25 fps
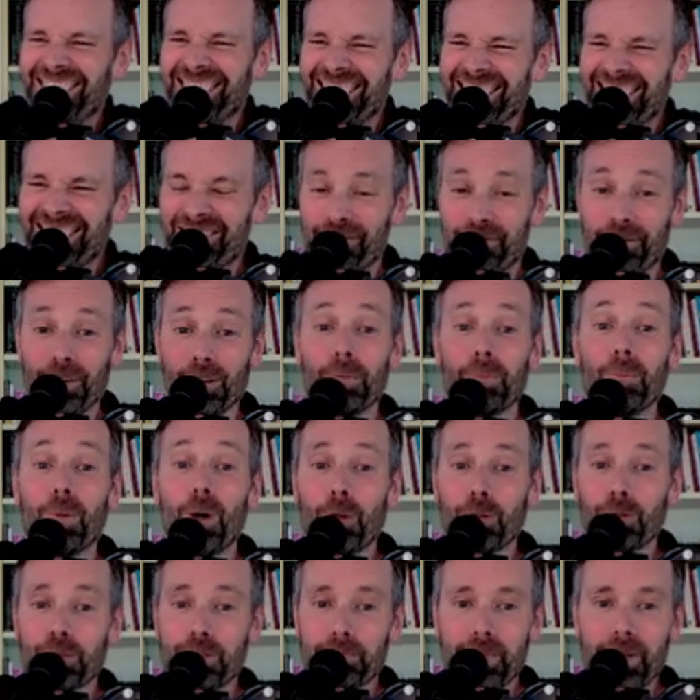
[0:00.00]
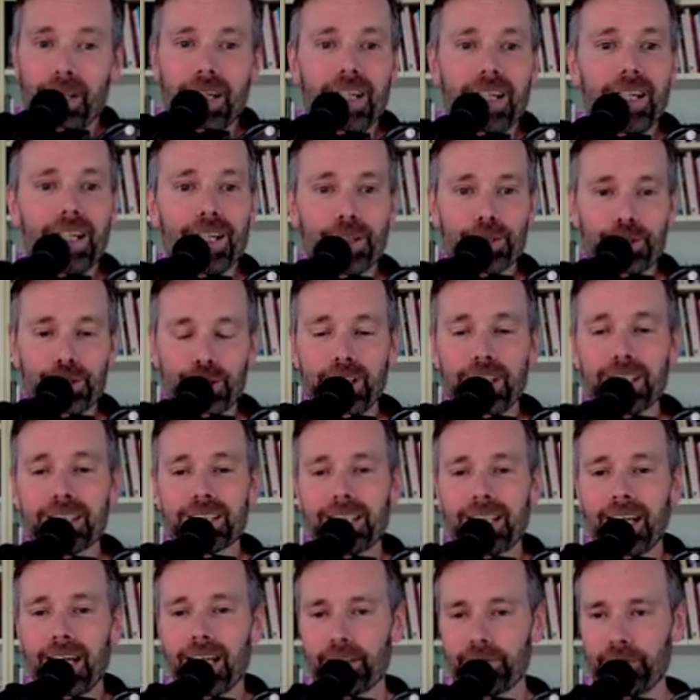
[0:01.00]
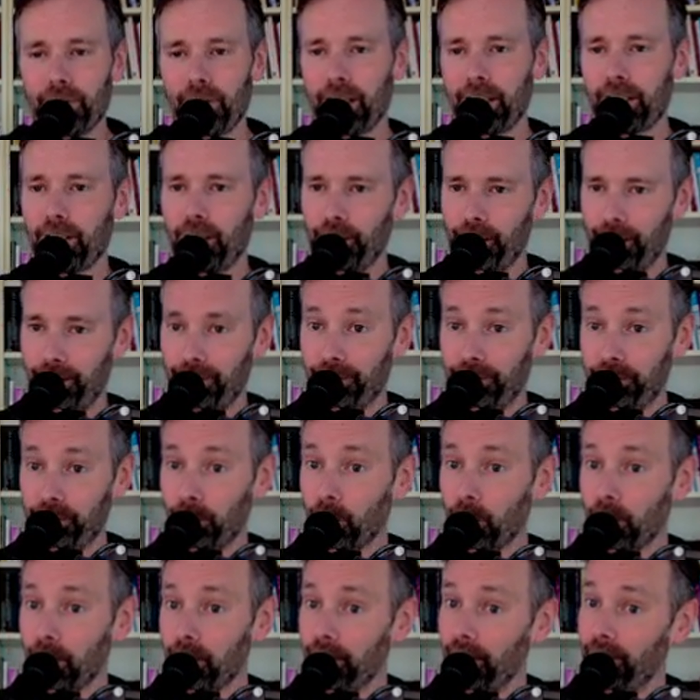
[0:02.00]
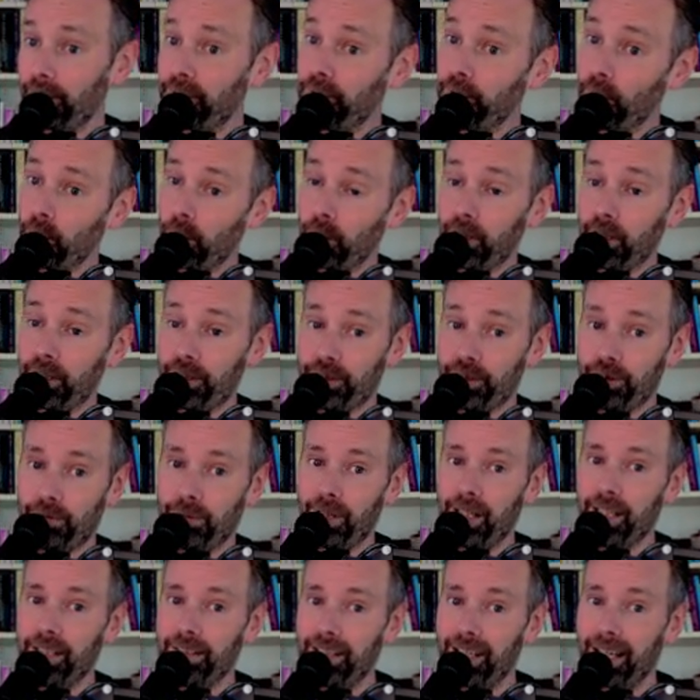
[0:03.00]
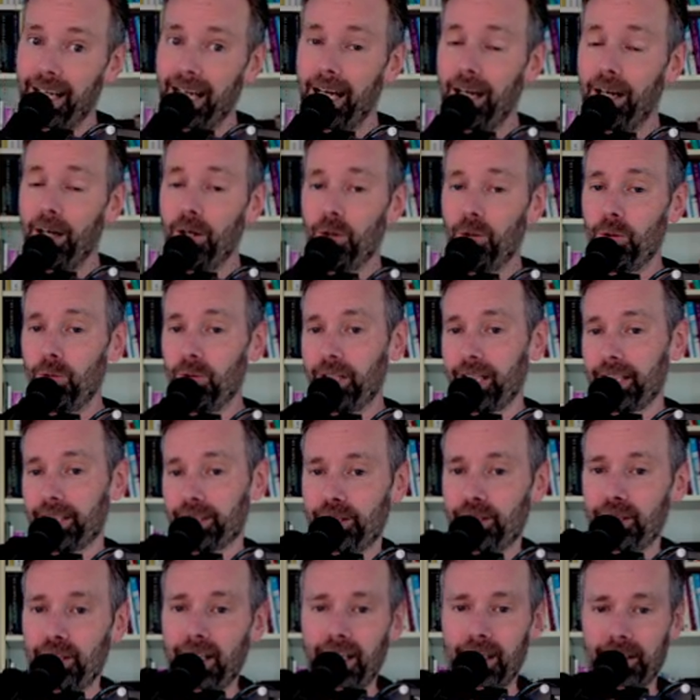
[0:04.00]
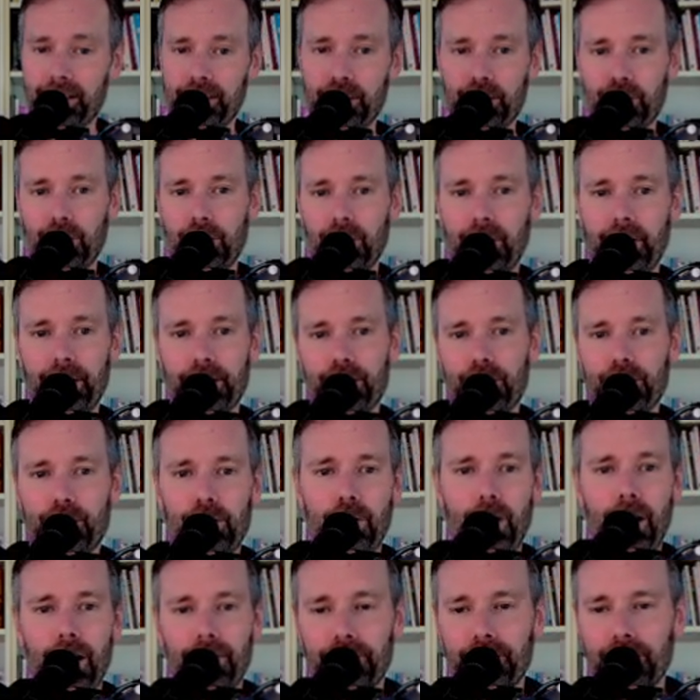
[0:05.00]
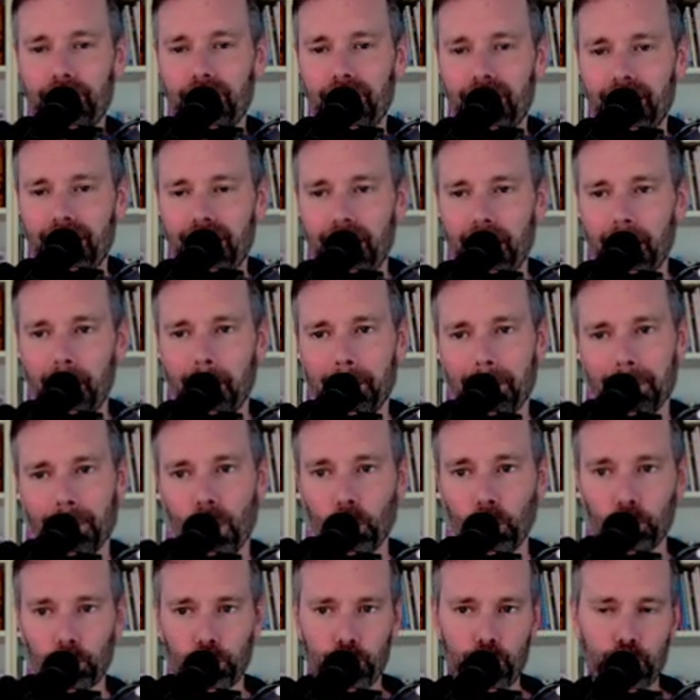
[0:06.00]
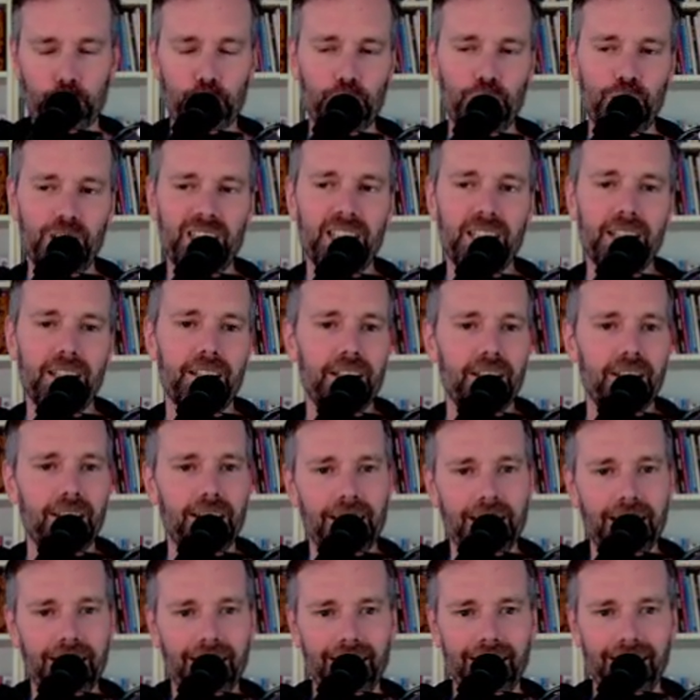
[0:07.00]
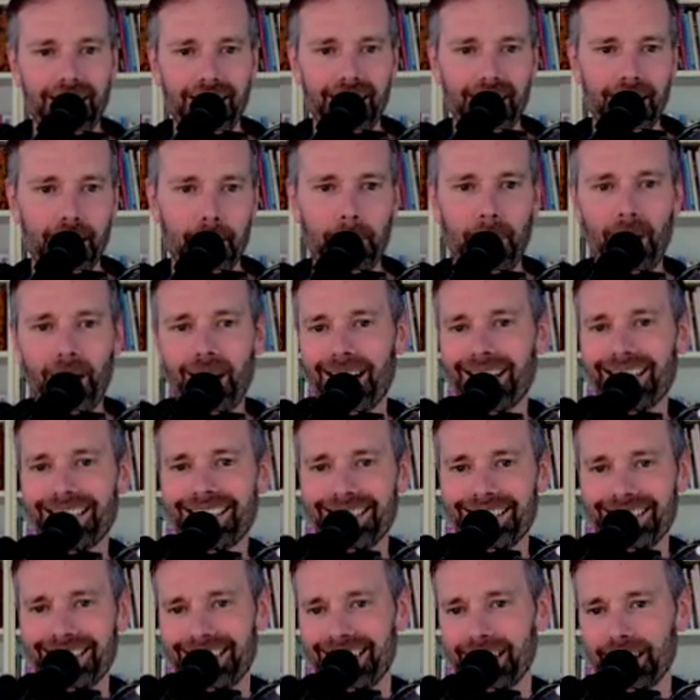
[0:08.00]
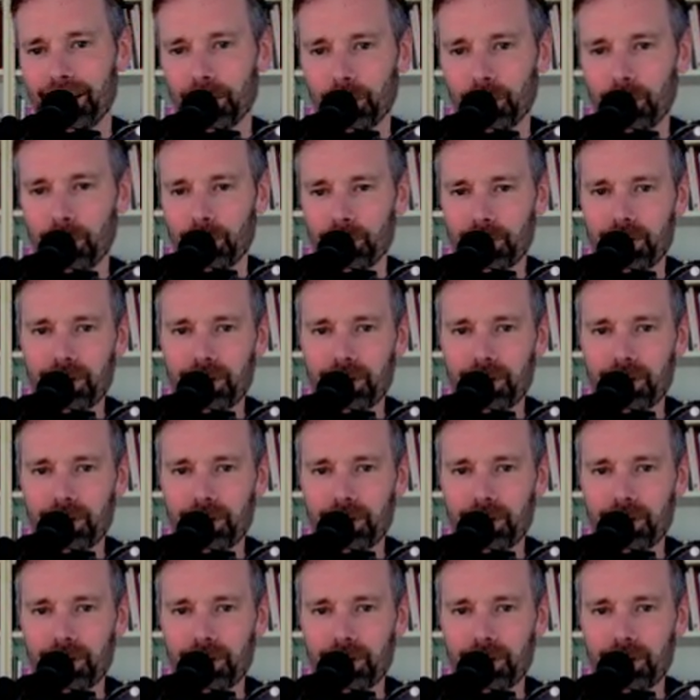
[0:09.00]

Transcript: for most, she's kind of like on the floor of a forest right now. Like she has this sort of like soft, mulchy pine needles